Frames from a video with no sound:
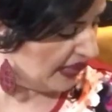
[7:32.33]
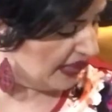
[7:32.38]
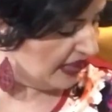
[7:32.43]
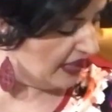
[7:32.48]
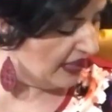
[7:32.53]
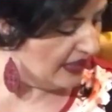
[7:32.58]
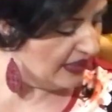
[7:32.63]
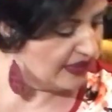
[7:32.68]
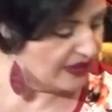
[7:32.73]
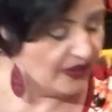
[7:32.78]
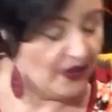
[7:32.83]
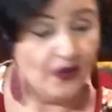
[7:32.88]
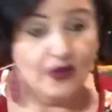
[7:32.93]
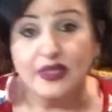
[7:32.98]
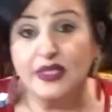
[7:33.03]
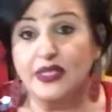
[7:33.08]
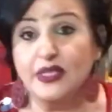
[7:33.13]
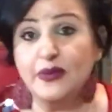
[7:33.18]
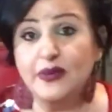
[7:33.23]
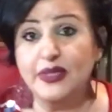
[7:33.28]
like that? No,
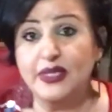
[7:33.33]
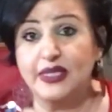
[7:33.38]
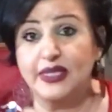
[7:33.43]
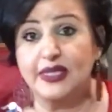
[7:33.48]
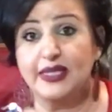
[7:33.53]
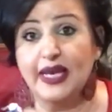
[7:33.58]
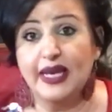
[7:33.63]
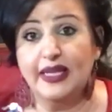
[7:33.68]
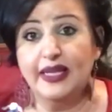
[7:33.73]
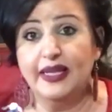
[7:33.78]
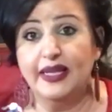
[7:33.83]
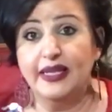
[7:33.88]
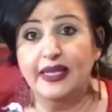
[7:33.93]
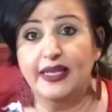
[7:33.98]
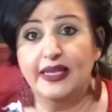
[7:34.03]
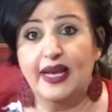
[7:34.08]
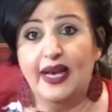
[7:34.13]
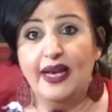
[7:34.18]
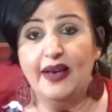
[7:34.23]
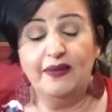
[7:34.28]
this was exactly like
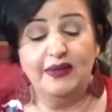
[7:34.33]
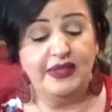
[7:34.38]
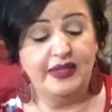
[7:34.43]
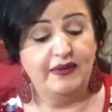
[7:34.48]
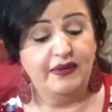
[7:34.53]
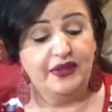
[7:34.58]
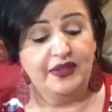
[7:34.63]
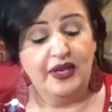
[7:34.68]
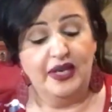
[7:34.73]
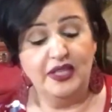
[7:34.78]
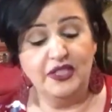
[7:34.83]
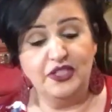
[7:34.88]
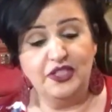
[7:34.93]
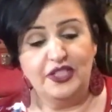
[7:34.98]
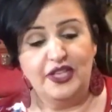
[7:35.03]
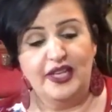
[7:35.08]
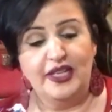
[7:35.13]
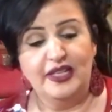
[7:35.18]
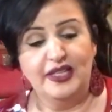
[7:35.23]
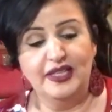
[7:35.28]
I haven't wow. even touched
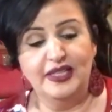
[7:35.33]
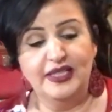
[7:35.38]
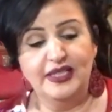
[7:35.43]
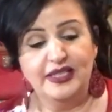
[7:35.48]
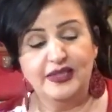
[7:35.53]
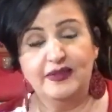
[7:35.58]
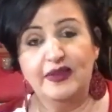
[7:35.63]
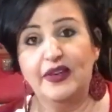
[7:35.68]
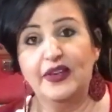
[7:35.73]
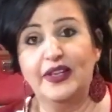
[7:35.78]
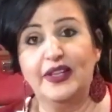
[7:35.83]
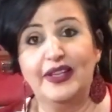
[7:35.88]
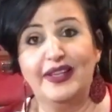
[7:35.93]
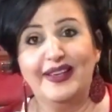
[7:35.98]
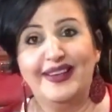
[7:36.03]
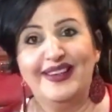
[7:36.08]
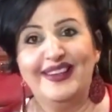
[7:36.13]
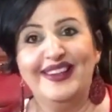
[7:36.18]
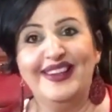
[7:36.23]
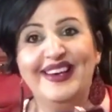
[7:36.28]
it. It's very
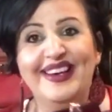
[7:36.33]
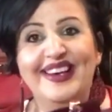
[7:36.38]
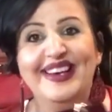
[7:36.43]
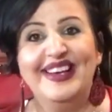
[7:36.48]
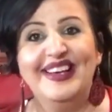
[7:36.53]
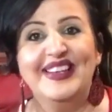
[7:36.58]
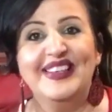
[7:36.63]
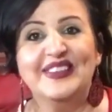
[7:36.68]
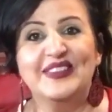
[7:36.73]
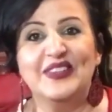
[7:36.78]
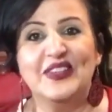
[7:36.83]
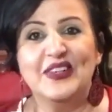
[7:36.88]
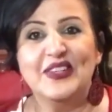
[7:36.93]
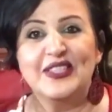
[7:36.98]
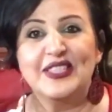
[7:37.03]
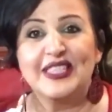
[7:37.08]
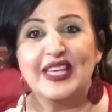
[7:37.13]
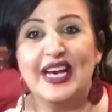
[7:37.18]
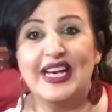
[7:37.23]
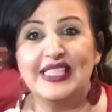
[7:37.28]
clean. Of
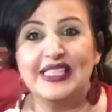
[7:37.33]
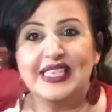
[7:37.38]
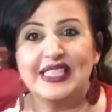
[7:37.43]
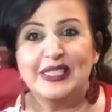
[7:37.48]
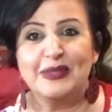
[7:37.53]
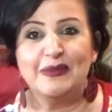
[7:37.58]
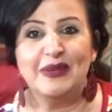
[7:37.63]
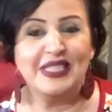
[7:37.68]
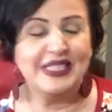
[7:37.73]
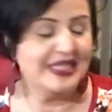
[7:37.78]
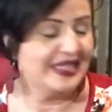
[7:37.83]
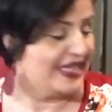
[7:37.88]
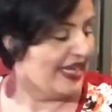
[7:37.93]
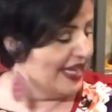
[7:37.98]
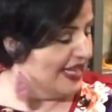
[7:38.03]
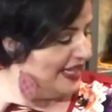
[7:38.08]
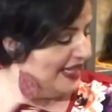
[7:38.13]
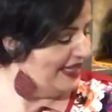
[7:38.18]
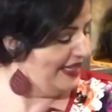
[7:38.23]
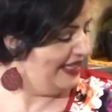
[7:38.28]
course, guys, that's my
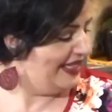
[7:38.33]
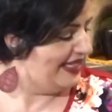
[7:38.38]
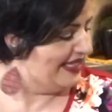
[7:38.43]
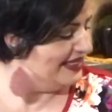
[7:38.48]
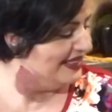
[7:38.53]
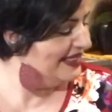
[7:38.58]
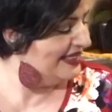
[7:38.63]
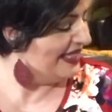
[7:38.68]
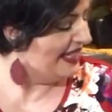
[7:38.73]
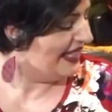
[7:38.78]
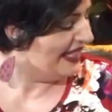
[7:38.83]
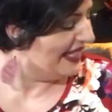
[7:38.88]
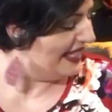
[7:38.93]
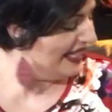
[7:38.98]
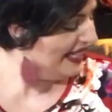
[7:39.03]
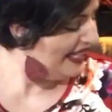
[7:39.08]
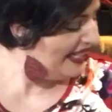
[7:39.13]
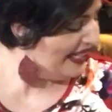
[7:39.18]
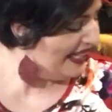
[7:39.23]
son. It's impressive.